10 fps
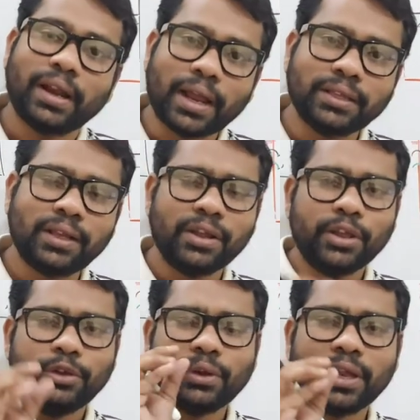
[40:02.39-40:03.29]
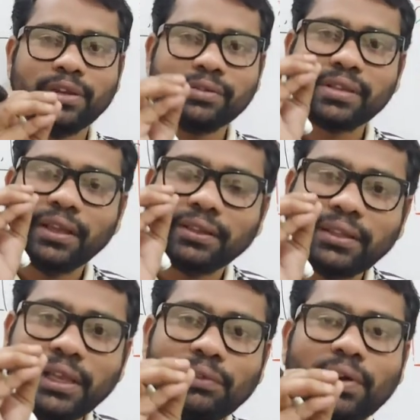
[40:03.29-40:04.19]
Rather, you can use
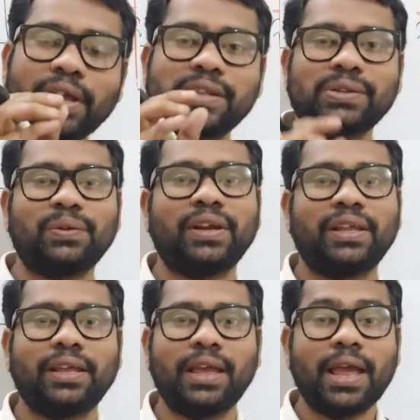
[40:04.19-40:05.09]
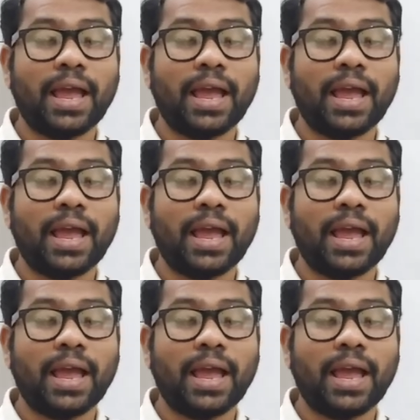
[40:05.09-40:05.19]
thin wires only.